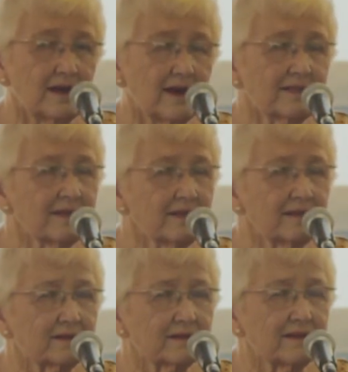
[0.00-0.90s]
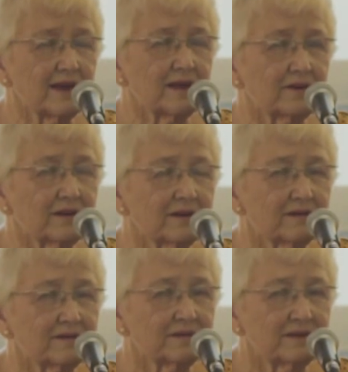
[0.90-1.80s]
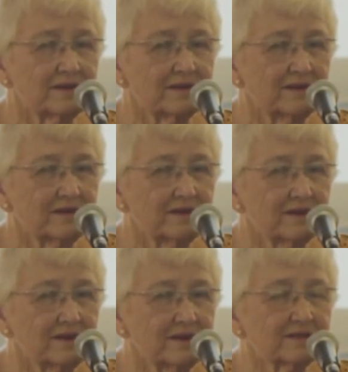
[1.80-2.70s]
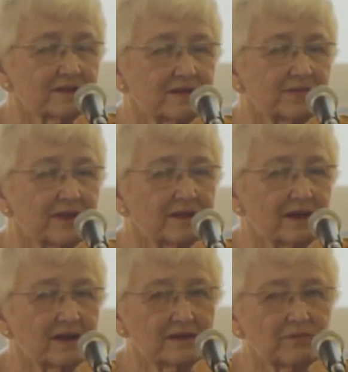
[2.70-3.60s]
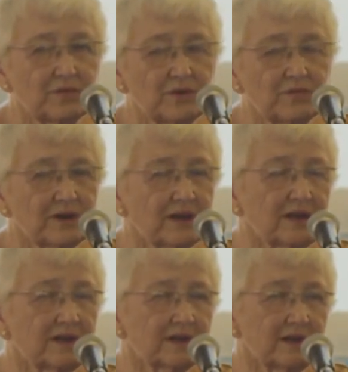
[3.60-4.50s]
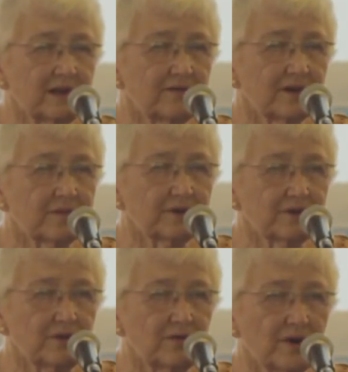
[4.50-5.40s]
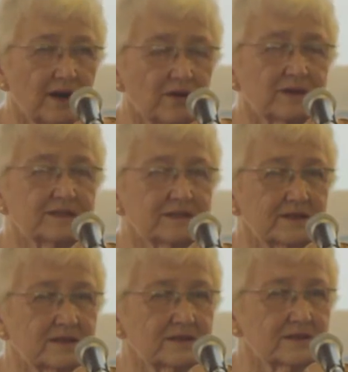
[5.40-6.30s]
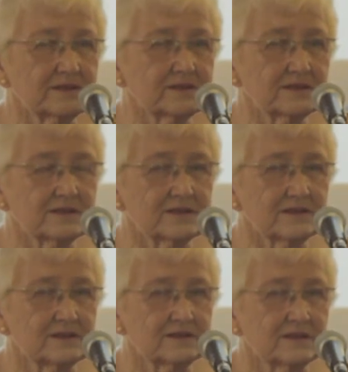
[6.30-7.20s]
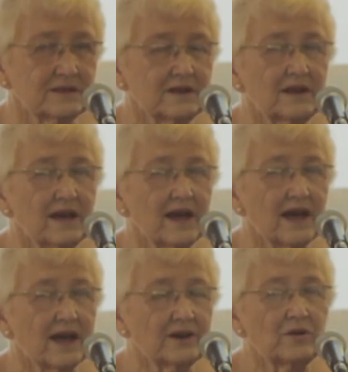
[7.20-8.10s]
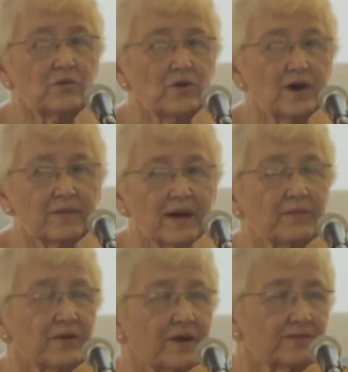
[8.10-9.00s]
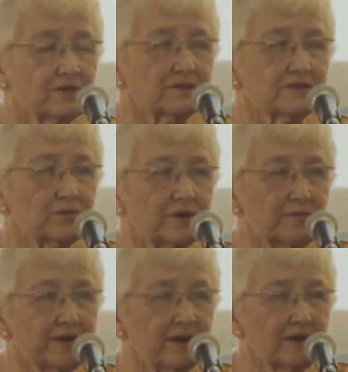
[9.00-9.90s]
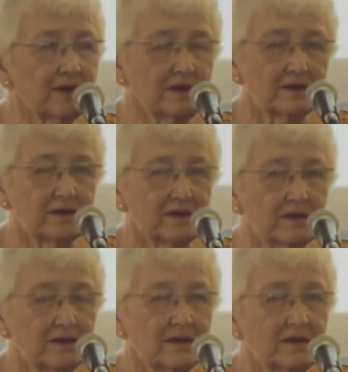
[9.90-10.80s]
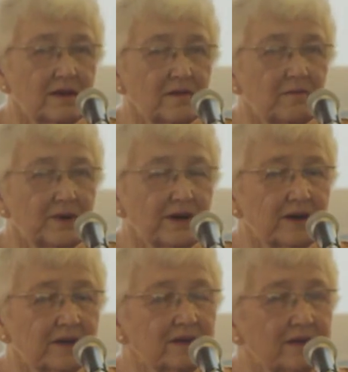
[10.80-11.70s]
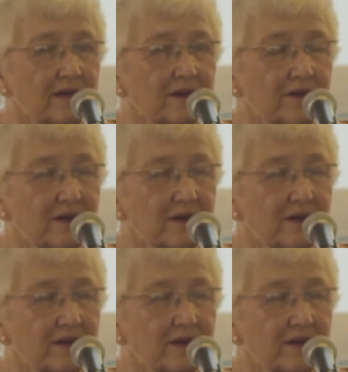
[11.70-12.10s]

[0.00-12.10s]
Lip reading: I think that is something that we would need to leave up to our citizens. I know what my preference would be, but there